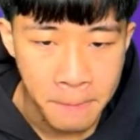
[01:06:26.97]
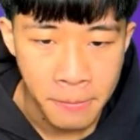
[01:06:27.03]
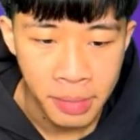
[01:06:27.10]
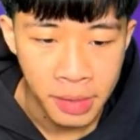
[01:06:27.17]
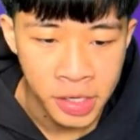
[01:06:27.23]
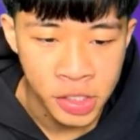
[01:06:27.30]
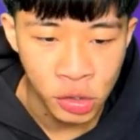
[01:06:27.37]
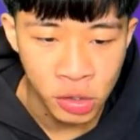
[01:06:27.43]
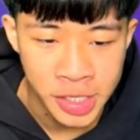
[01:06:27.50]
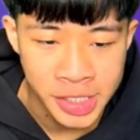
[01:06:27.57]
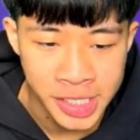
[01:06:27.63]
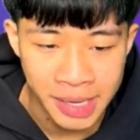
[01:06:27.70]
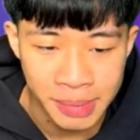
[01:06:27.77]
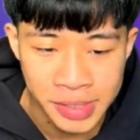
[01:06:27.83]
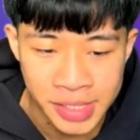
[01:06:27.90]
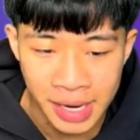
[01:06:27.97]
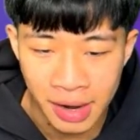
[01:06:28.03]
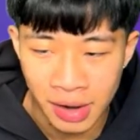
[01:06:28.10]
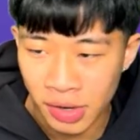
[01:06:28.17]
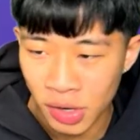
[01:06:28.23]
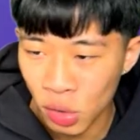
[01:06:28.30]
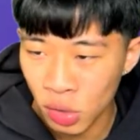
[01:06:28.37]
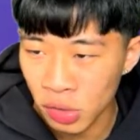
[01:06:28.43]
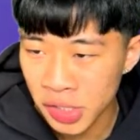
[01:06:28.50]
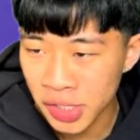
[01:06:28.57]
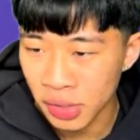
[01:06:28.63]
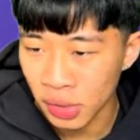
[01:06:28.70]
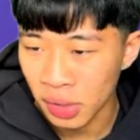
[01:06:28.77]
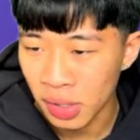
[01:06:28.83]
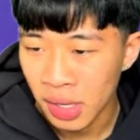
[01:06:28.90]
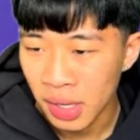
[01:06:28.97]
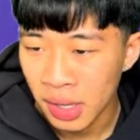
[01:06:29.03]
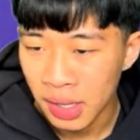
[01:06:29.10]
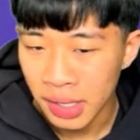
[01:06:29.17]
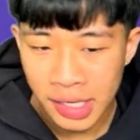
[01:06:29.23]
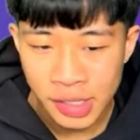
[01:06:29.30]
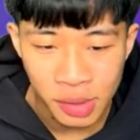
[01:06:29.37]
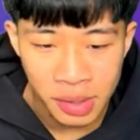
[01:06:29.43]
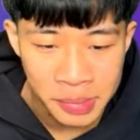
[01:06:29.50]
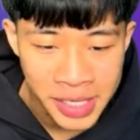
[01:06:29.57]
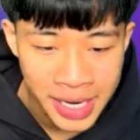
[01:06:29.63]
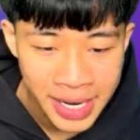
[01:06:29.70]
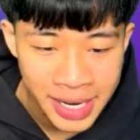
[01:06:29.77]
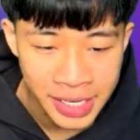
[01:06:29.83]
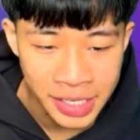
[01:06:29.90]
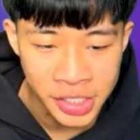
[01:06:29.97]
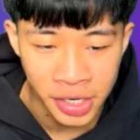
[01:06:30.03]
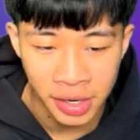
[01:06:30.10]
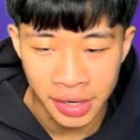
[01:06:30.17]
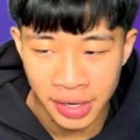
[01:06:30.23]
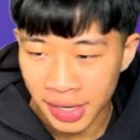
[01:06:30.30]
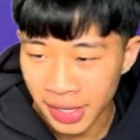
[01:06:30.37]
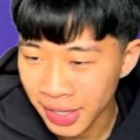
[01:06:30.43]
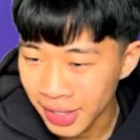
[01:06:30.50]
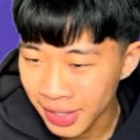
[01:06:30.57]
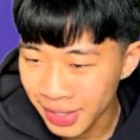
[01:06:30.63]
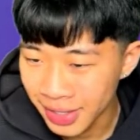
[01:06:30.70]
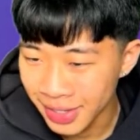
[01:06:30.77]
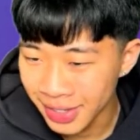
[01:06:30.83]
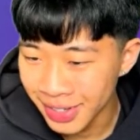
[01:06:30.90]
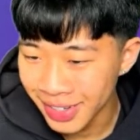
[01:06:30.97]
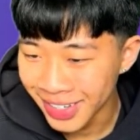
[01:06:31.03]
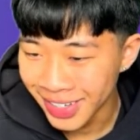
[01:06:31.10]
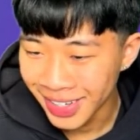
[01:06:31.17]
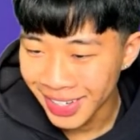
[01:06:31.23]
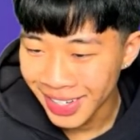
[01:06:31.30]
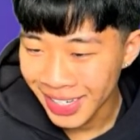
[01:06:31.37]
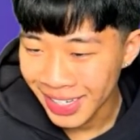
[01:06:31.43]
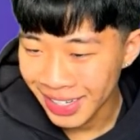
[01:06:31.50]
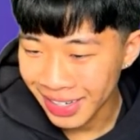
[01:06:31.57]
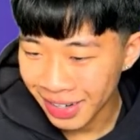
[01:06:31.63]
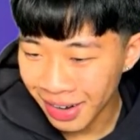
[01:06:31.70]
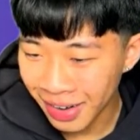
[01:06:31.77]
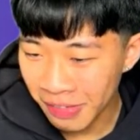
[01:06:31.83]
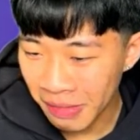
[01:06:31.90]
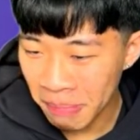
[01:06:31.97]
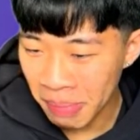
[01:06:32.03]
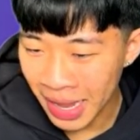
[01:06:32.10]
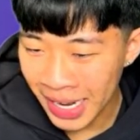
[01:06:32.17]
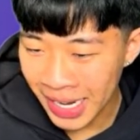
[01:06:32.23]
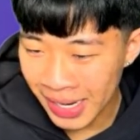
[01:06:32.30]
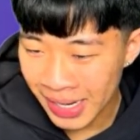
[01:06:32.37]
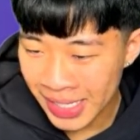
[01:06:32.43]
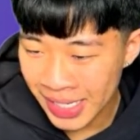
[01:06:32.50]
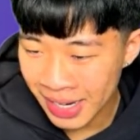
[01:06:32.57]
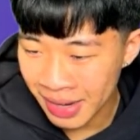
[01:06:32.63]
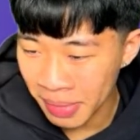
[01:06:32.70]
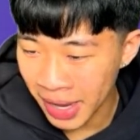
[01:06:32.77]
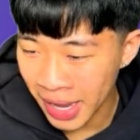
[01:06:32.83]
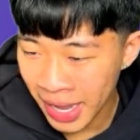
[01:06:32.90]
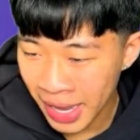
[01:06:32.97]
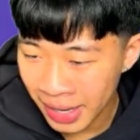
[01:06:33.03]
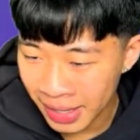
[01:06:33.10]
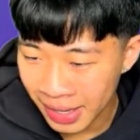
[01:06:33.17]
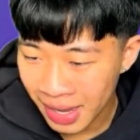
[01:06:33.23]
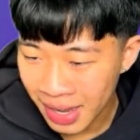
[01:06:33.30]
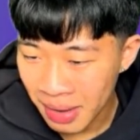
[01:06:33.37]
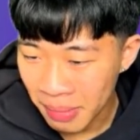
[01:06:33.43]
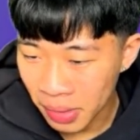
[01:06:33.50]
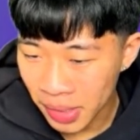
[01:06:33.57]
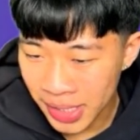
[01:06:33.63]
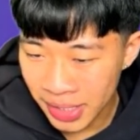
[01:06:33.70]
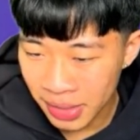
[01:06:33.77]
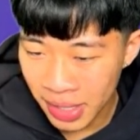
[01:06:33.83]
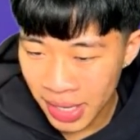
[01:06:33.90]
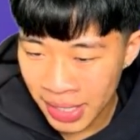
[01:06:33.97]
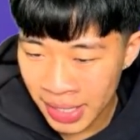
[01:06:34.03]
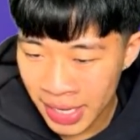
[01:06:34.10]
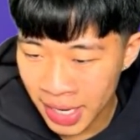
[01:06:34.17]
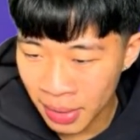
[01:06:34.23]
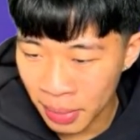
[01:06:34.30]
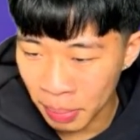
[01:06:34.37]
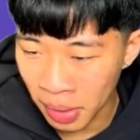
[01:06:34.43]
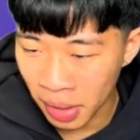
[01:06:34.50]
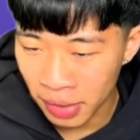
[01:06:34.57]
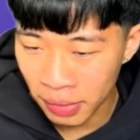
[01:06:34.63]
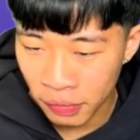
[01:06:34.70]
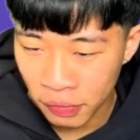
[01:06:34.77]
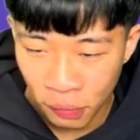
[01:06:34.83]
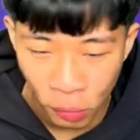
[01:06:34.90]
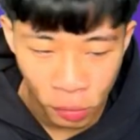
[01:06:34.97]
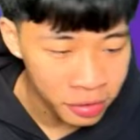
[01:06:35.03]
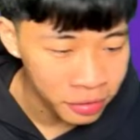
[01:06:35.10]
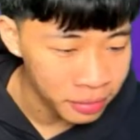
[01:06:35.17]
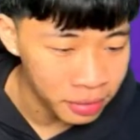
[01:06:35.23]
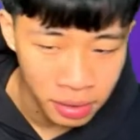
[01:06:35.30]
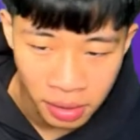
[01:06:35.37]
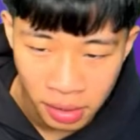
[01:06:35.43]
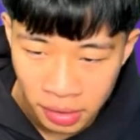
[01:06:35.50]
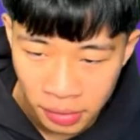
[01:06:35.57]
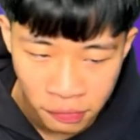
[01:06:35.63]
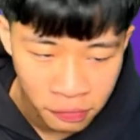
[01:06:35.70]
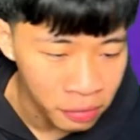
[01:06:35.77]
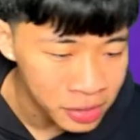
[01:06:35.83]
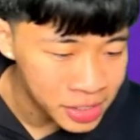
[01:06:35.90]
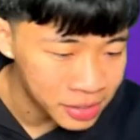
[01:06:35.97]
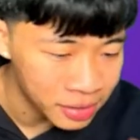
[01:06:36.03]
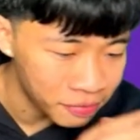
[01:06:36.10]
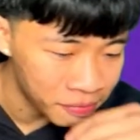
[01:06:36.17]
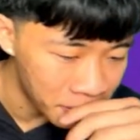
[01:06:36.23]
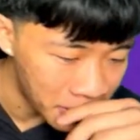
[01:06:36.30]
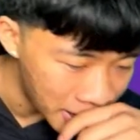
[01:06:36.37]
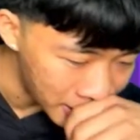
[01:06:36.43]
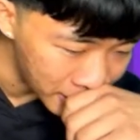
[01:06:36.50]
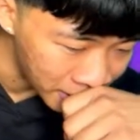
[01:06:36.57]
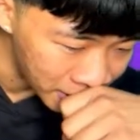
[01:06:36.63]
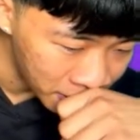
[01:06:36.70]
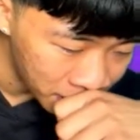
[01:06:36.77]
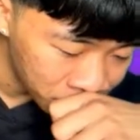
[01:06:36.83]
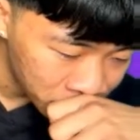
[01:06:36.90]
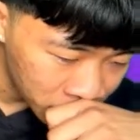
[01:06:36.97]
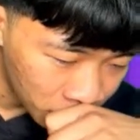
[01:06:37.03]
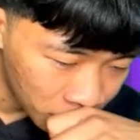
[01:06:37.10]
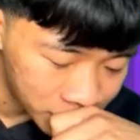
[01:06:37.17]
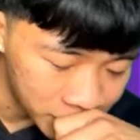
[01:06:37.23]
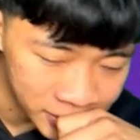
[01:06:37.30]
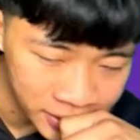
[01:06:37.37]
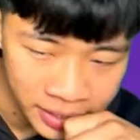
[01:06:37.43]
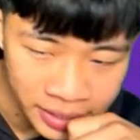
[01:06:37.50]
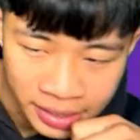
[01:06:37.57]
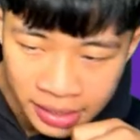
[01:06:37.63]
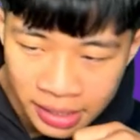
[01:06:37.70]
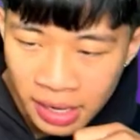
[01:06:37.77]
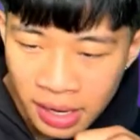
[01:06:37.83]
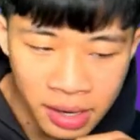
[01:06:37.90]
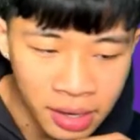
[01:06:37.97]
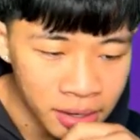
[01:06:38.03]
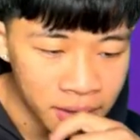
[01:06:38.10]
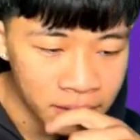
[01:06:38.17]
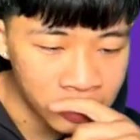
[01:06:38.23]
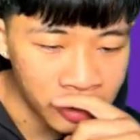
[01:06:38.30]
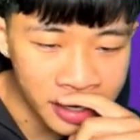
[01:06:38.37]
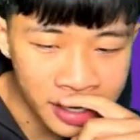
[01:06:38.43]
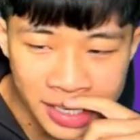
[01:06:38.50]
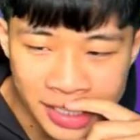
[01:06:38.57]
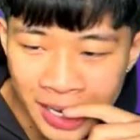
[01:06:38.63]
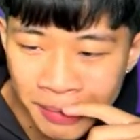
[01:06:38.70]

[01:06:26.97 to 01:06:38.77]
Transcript: Surely James start. No gusto. That's what I'm thinking, John. You're after planting the seed in my head. But do they need him on the 1st of May, which is in 30 days?